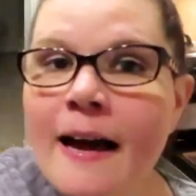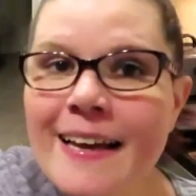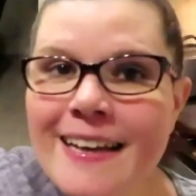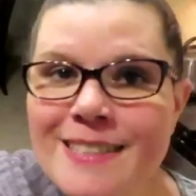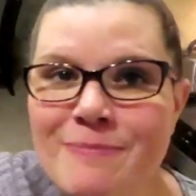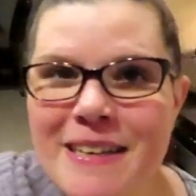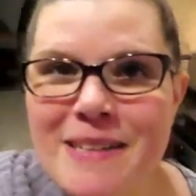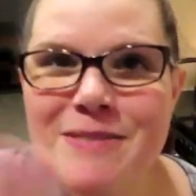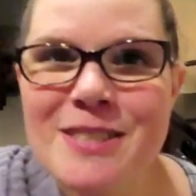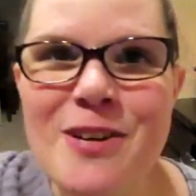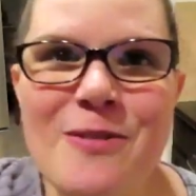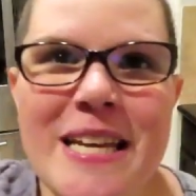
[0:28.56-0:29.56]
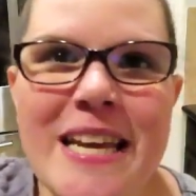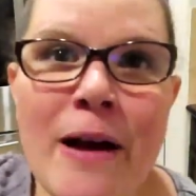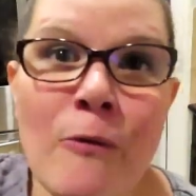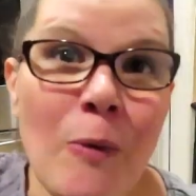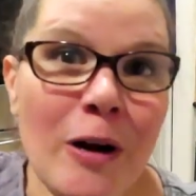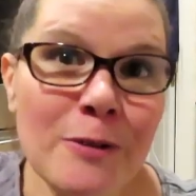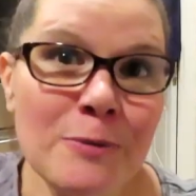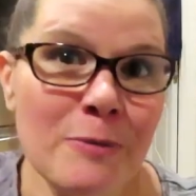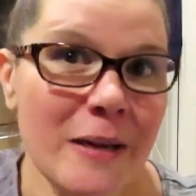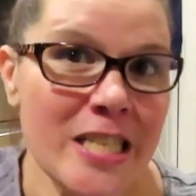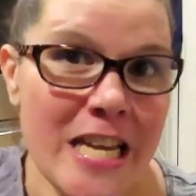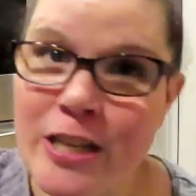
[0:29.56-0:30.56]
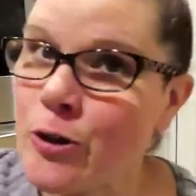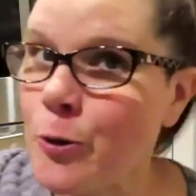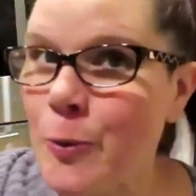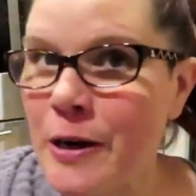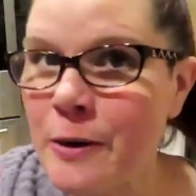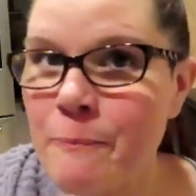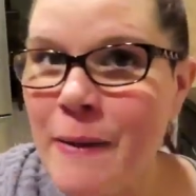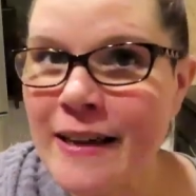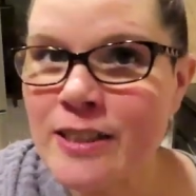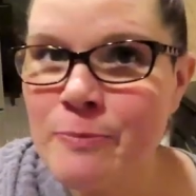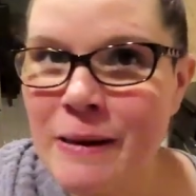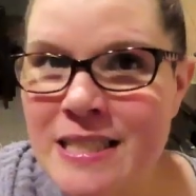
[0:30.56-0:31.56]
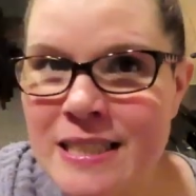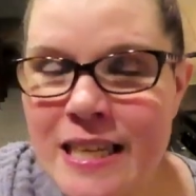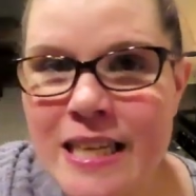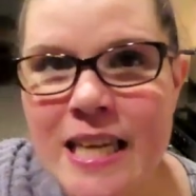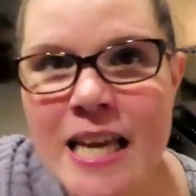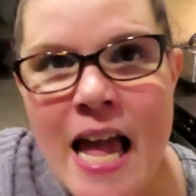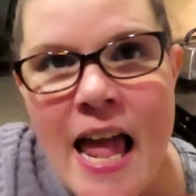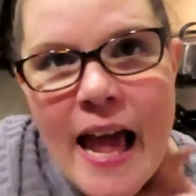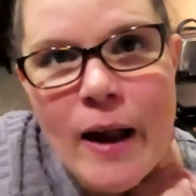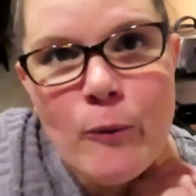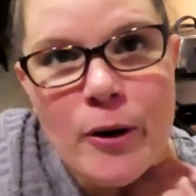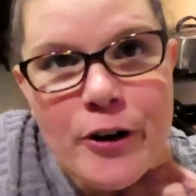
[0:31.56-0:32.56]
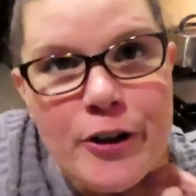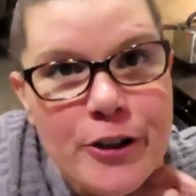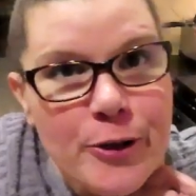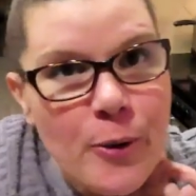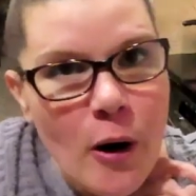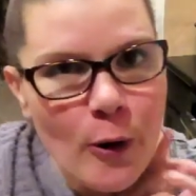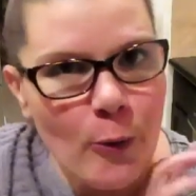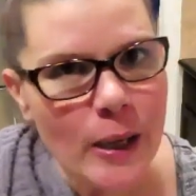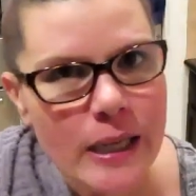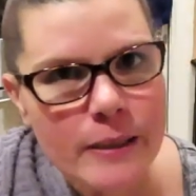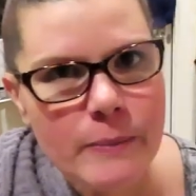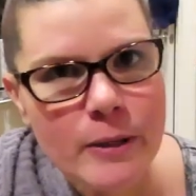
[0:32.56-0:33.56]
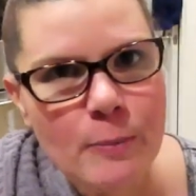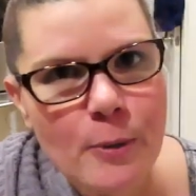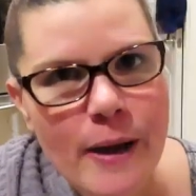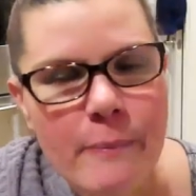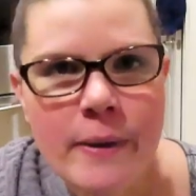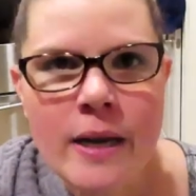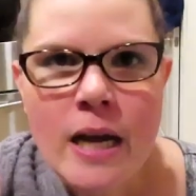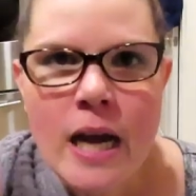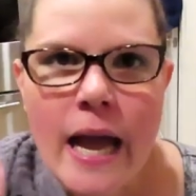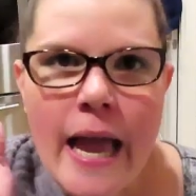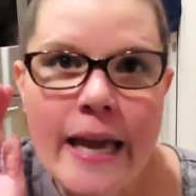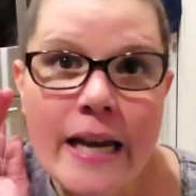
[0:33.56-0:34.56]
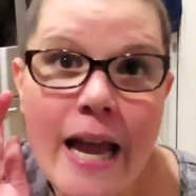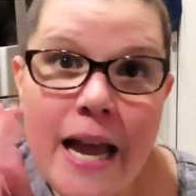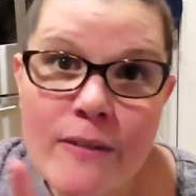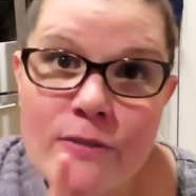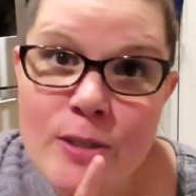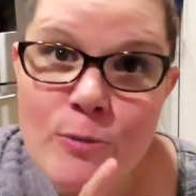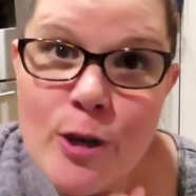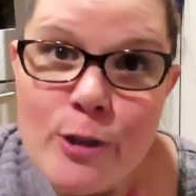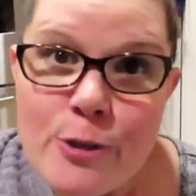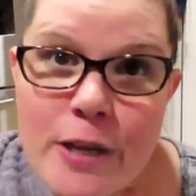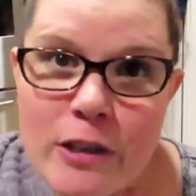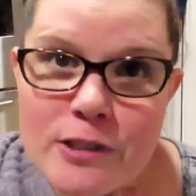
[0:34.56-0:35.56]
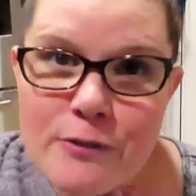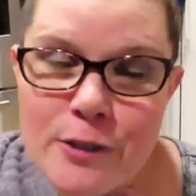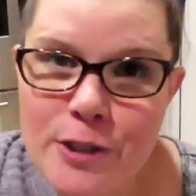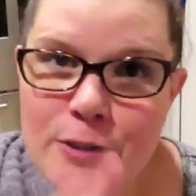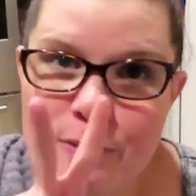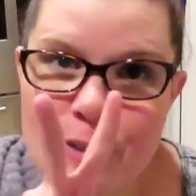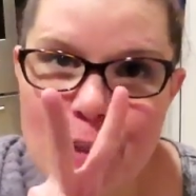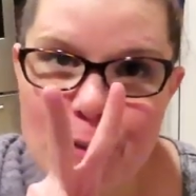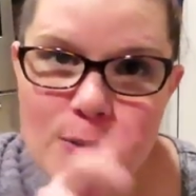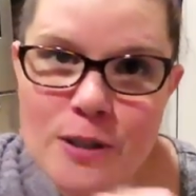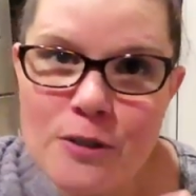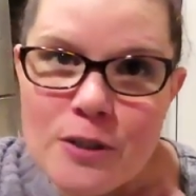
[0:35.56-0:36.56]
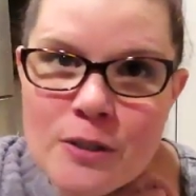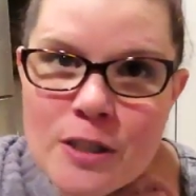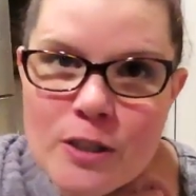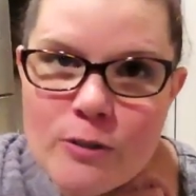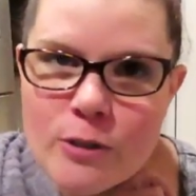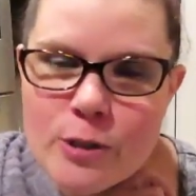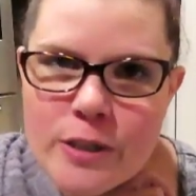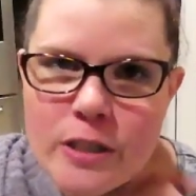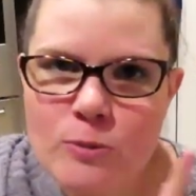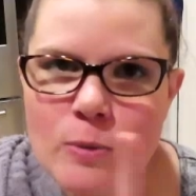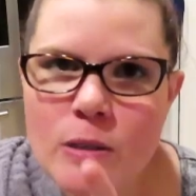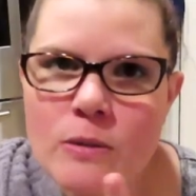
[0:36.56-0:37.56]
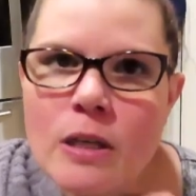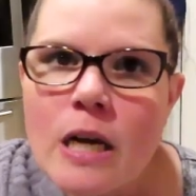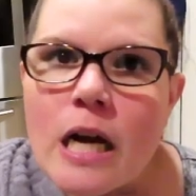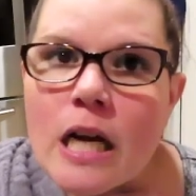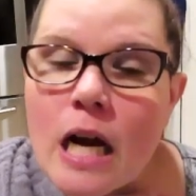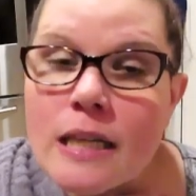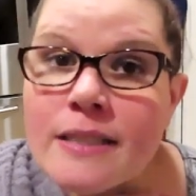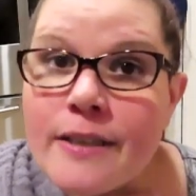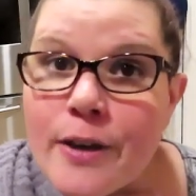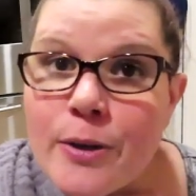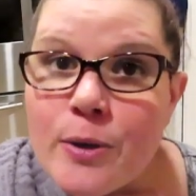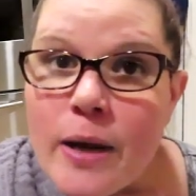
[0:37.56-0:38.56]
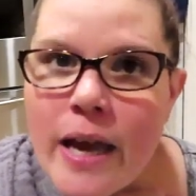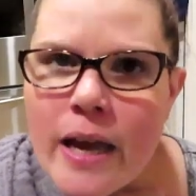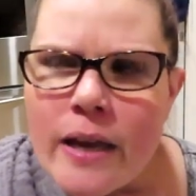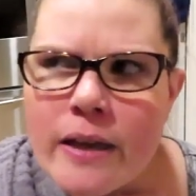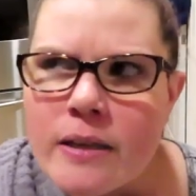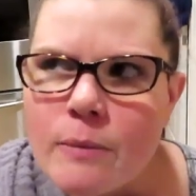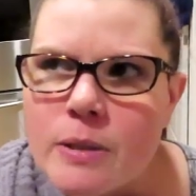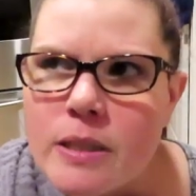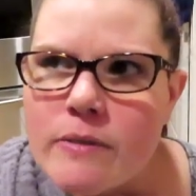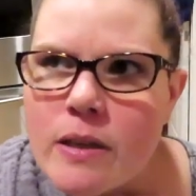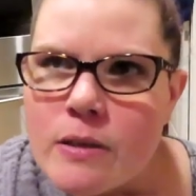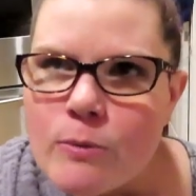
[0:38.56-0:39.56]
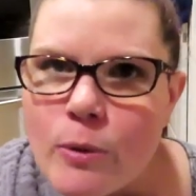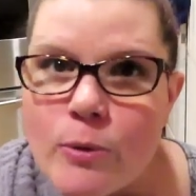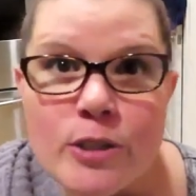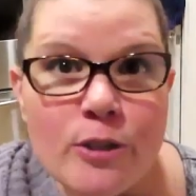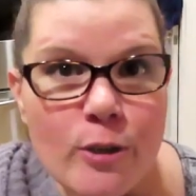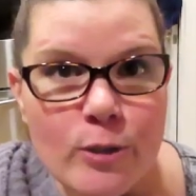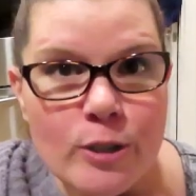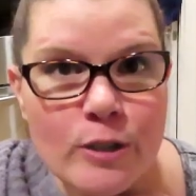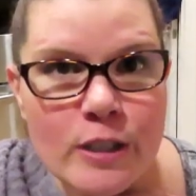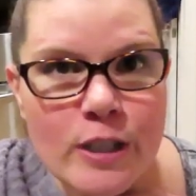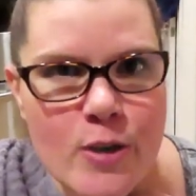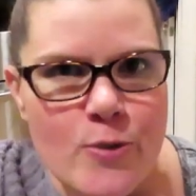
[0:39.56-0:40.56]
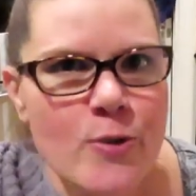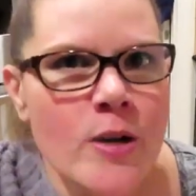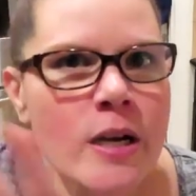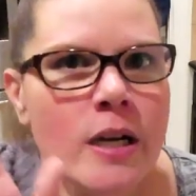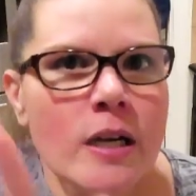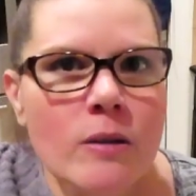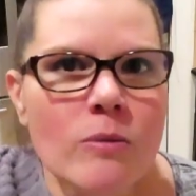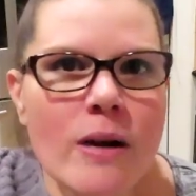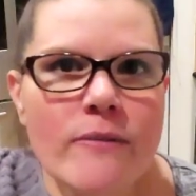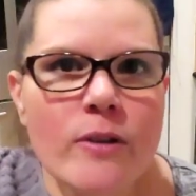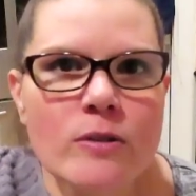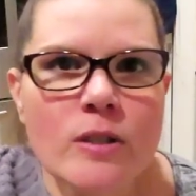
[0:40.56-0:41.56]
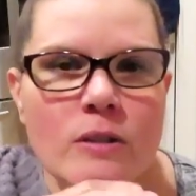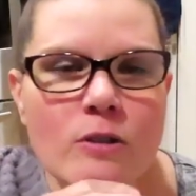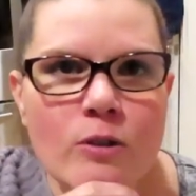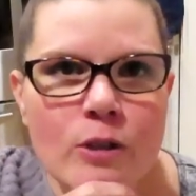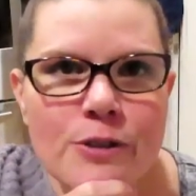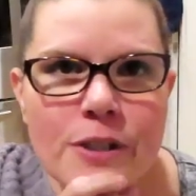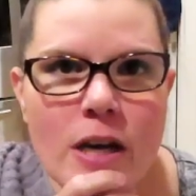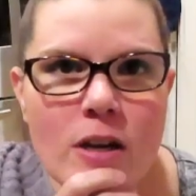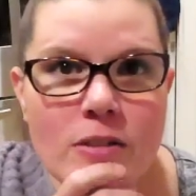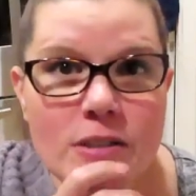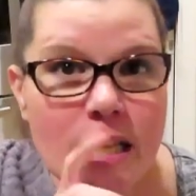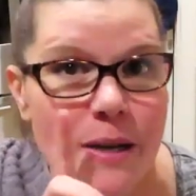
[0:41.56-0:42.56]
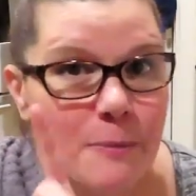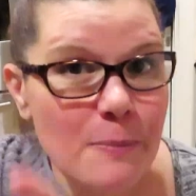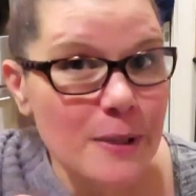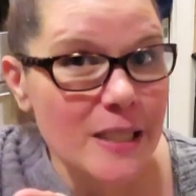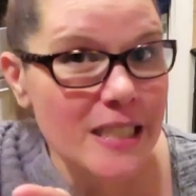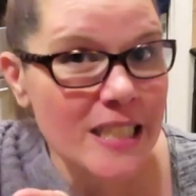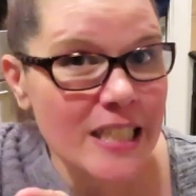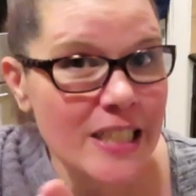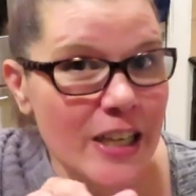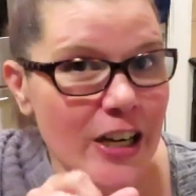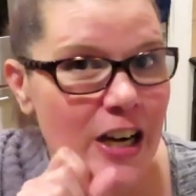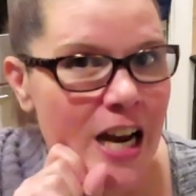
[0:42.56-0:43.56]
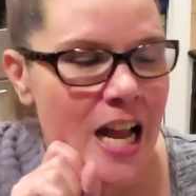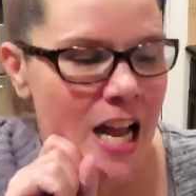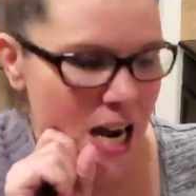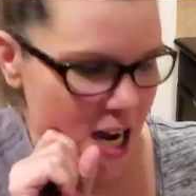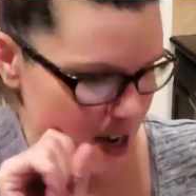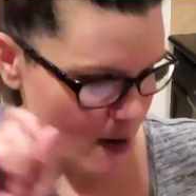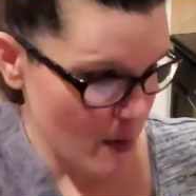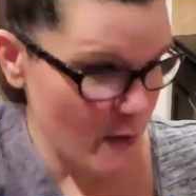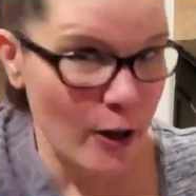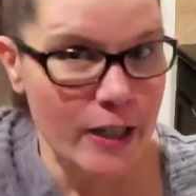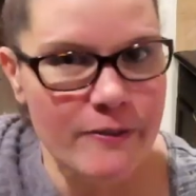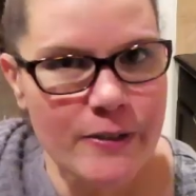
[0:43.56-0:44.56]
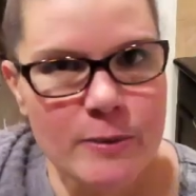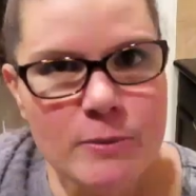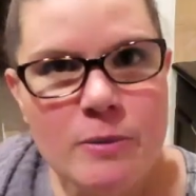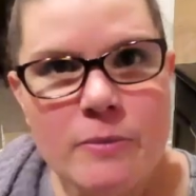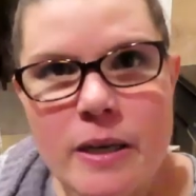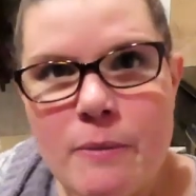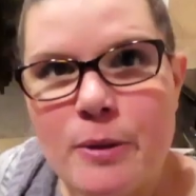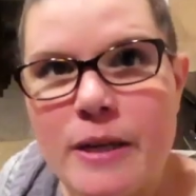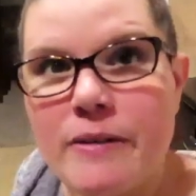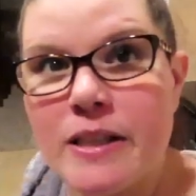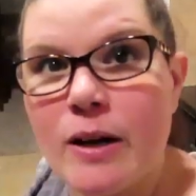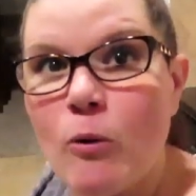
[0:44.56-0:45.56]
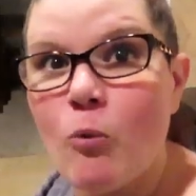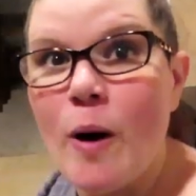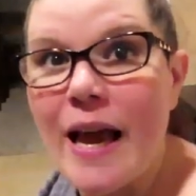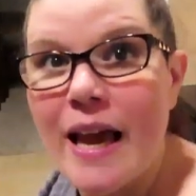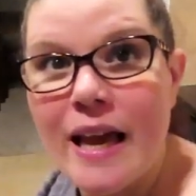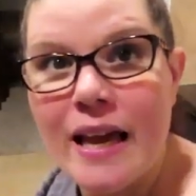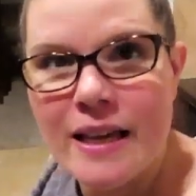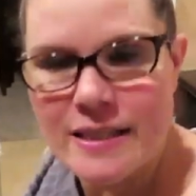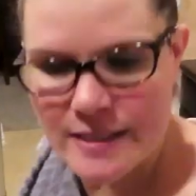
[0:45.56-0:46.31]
Hi guys, my name is Tony and welcome to my channel, or welcome back to my study. And we're going to do our weekly meal prep, and I have some grocery hauls for you. Two little grocery hauls, well, Costco and I believe the other one was Kroger's. So we'll have those little grocery hauls I'll put in here. I've already filmed them and I put everything away.